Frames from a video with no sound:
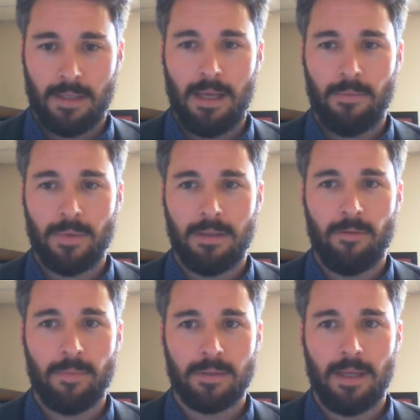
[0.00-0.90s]

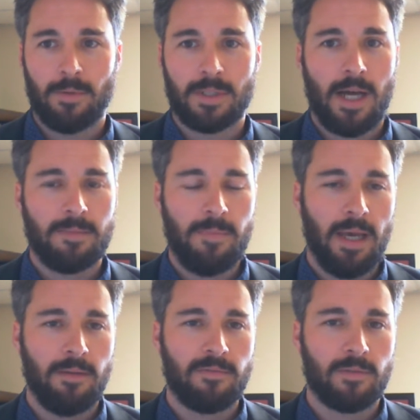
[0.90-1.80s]
They were docked
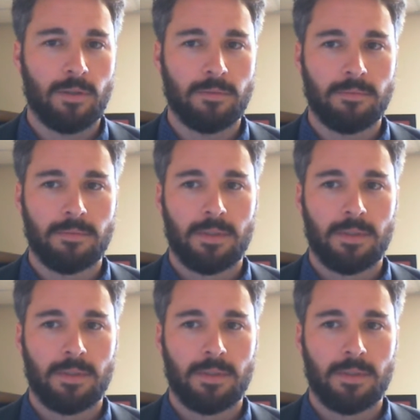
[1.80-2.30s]
pay for